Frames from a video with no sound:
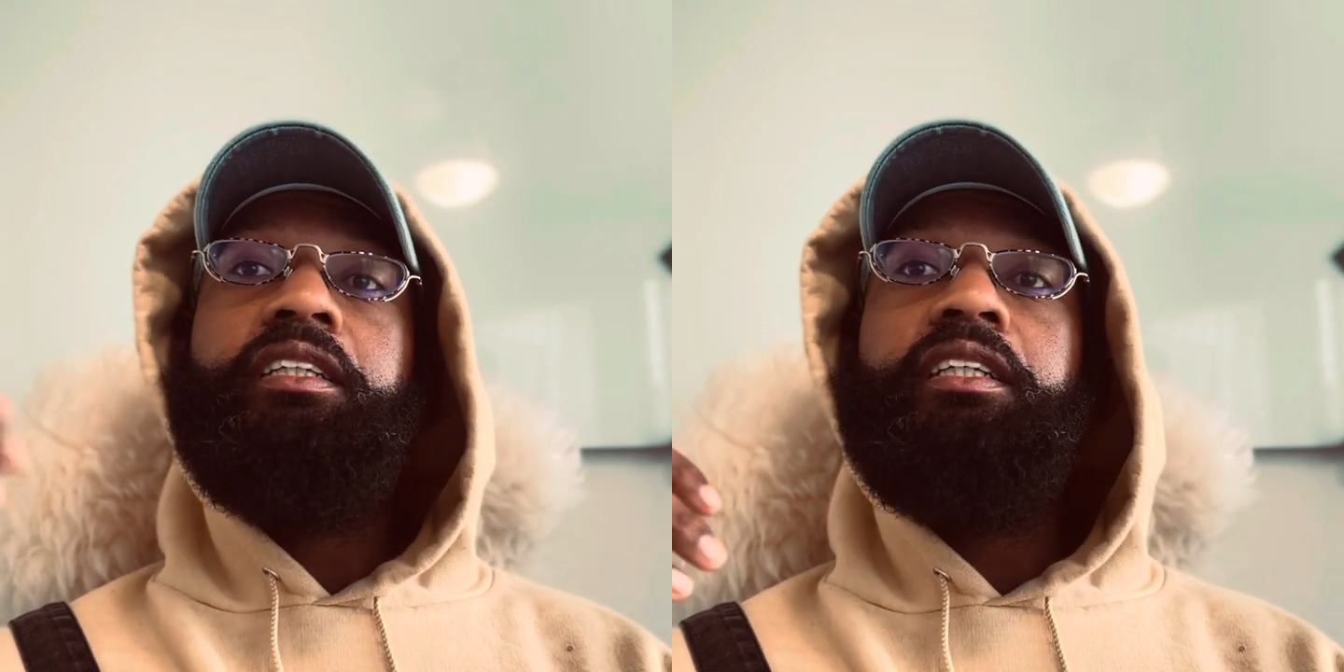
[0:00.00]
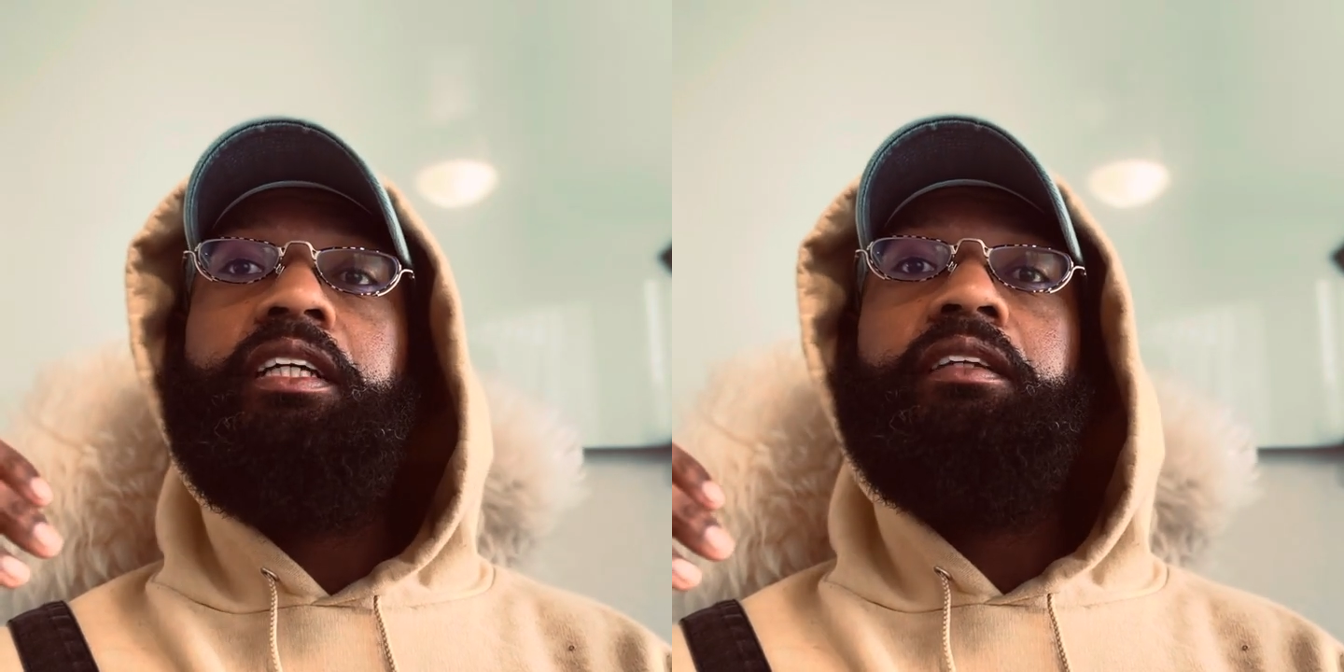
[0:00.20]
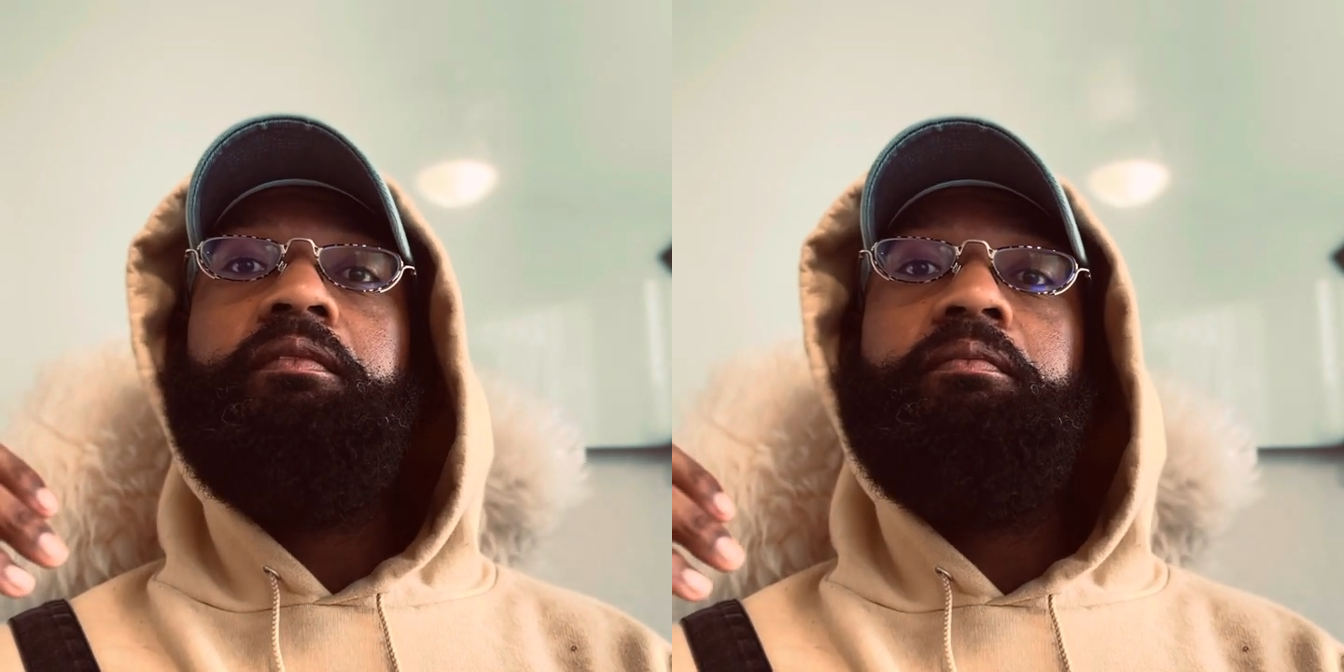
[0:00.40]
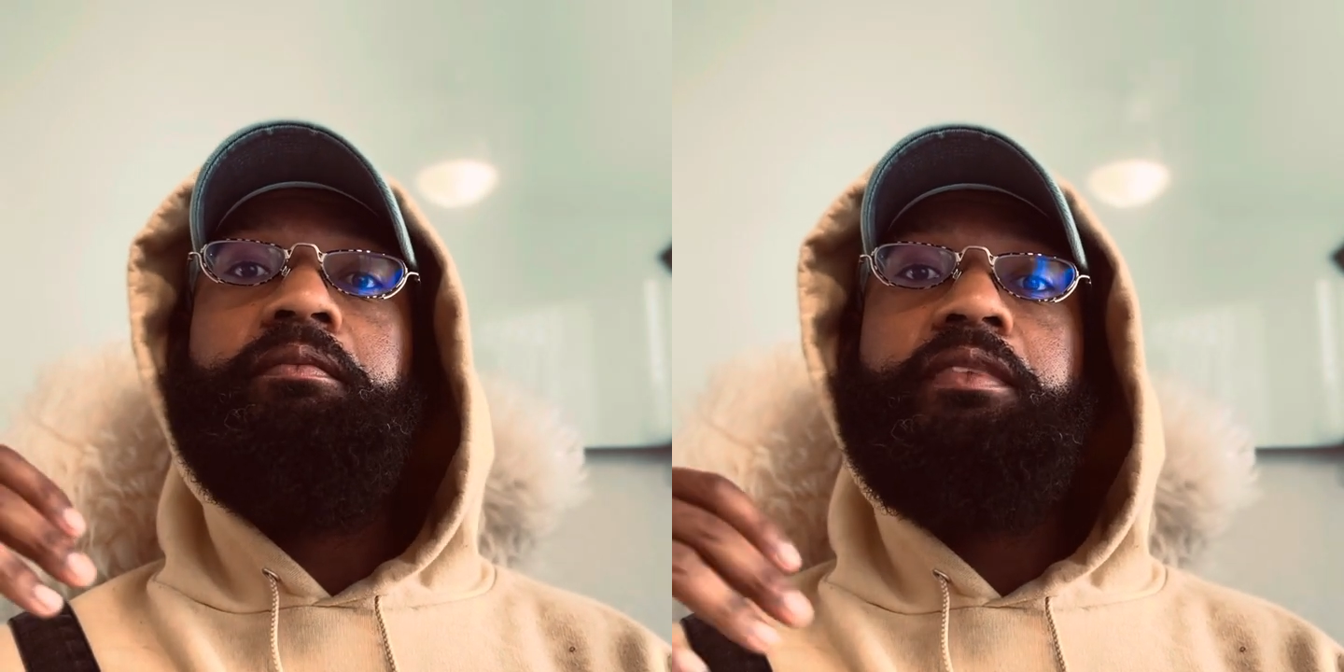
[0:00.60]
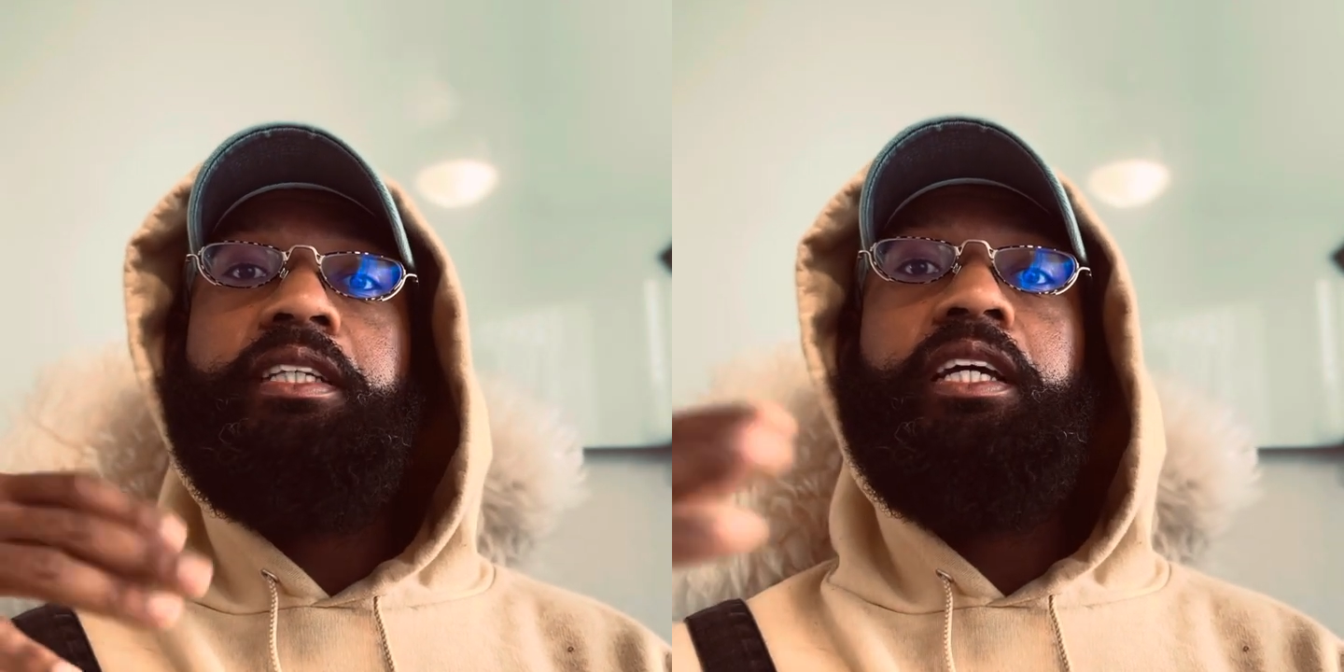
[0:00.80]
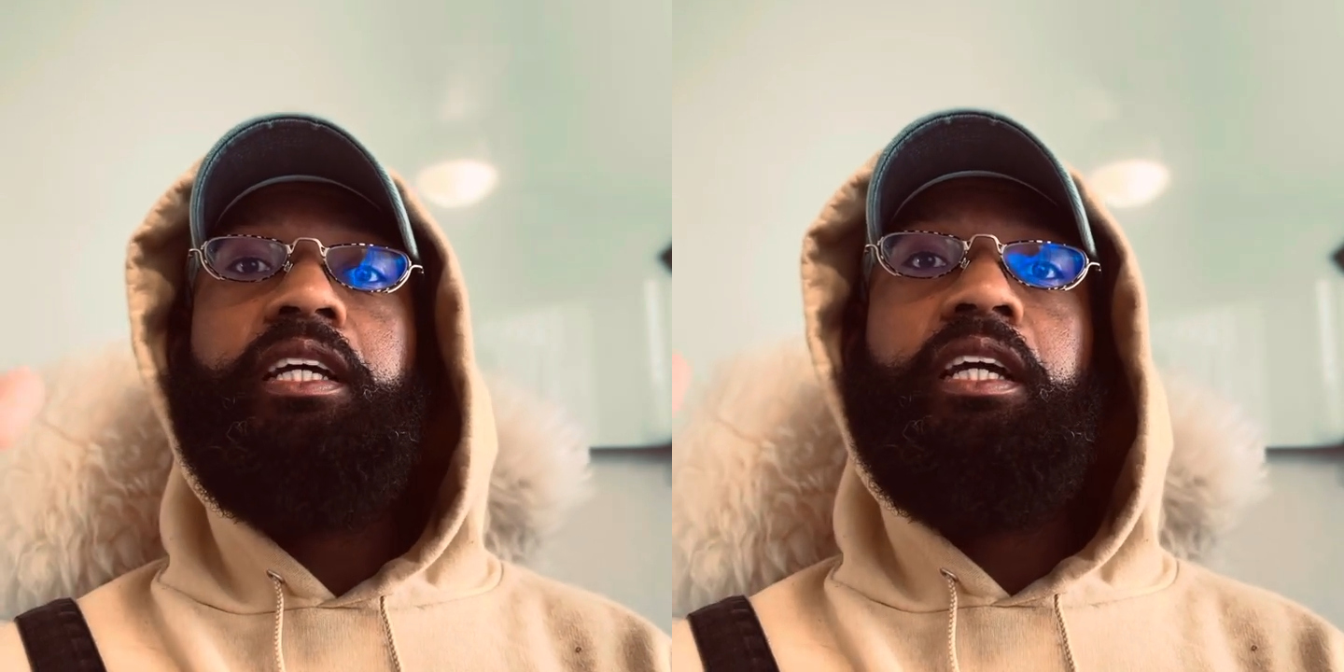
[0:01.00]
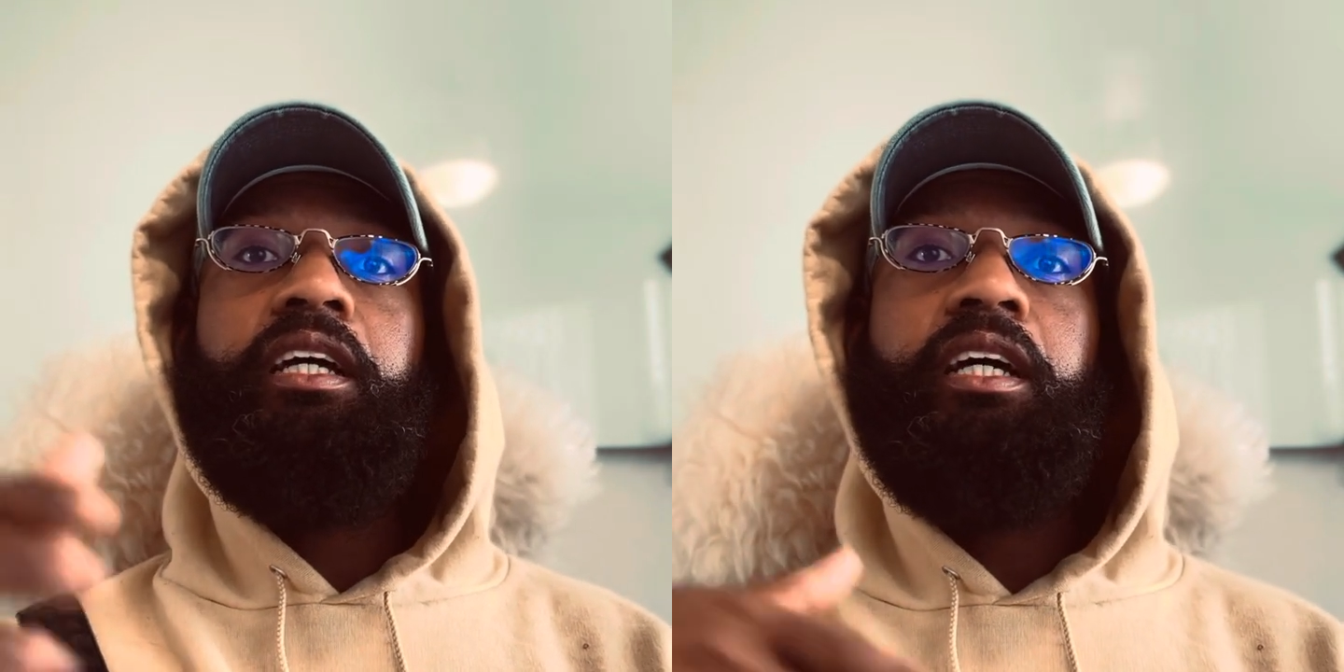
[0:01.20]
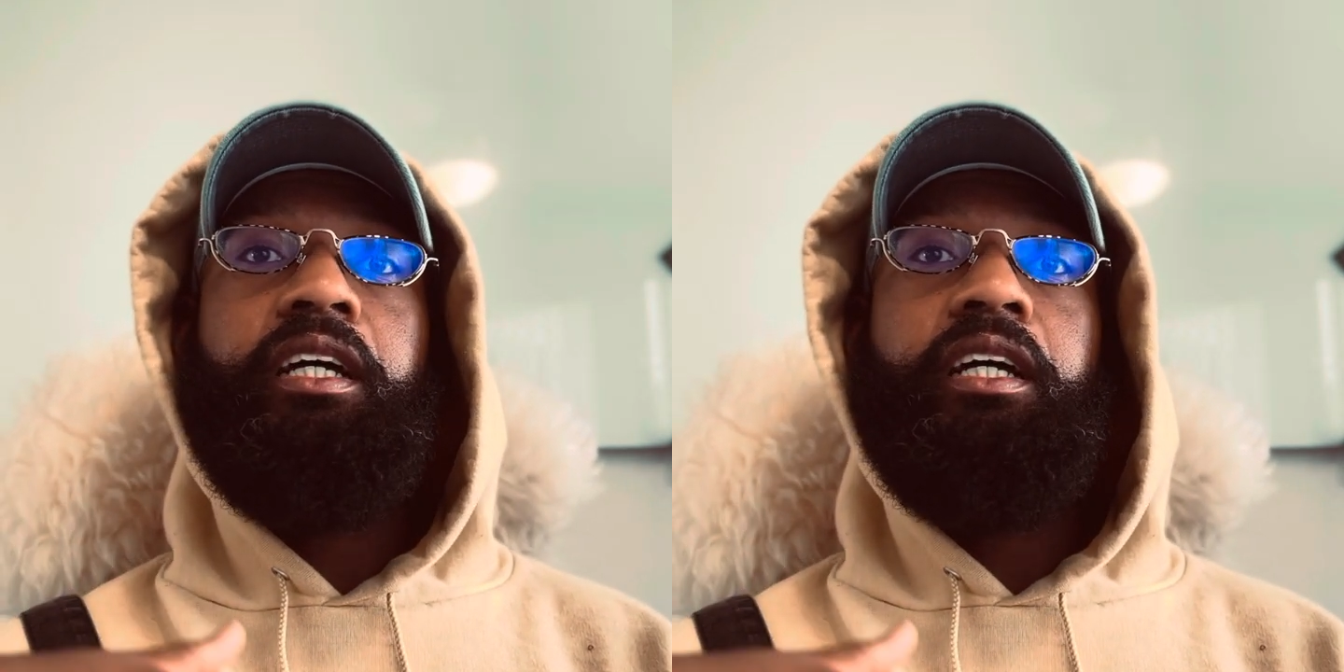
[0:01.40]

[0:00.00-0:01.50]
and say